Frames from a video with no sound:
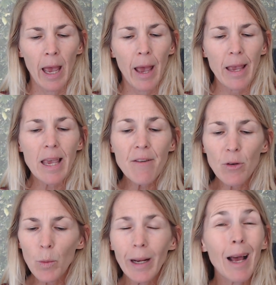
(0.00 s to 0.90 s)
even
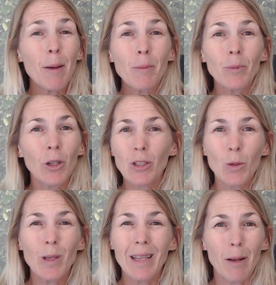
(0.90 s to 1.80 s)
when I'm not
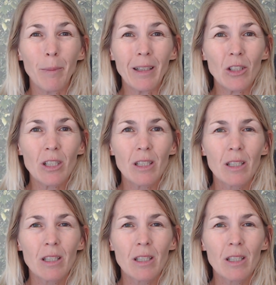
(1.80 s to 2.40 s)
doing that much.